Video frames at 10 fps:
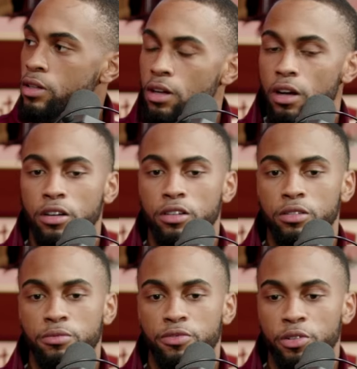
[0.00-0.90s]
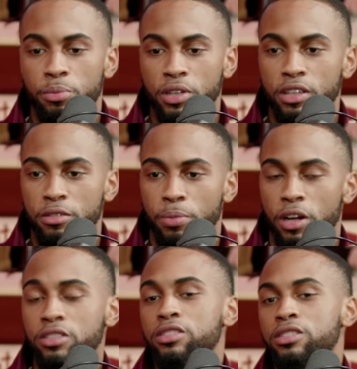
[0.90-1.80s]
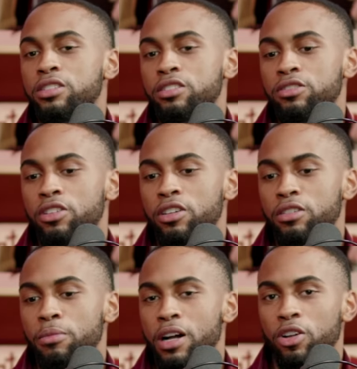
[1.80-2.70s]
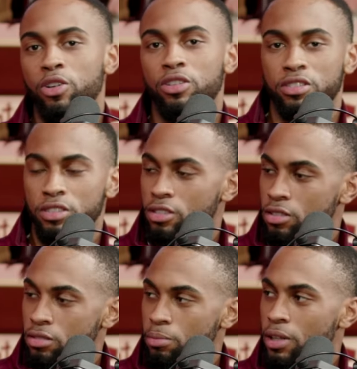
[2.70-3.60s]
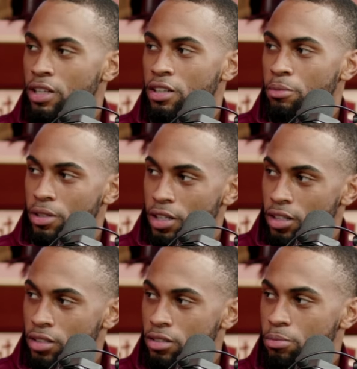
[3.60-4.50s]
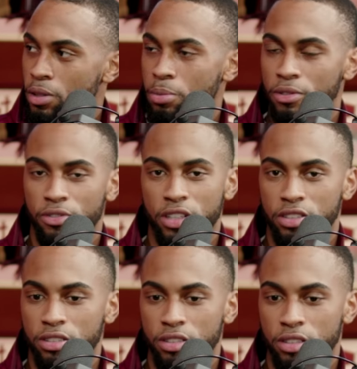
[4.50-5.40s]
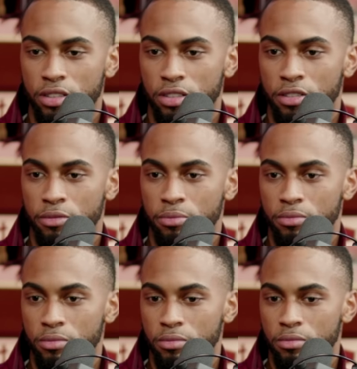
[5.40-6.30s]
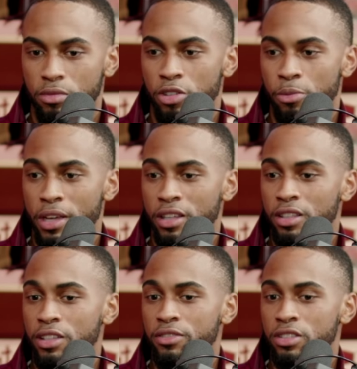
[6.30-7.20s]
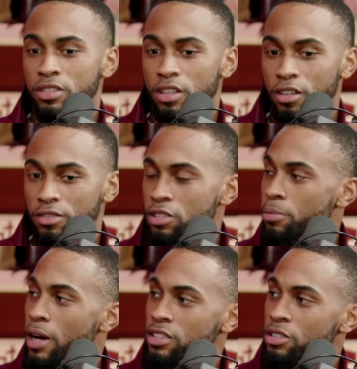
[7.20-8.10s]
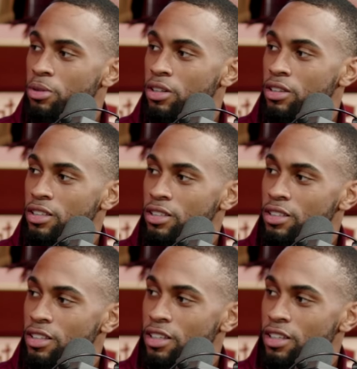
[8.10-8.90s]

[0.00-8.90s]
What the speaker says: For me personally, you know, my goal is to play in the NBA, play professionally, you know, make a living off this basketball thing.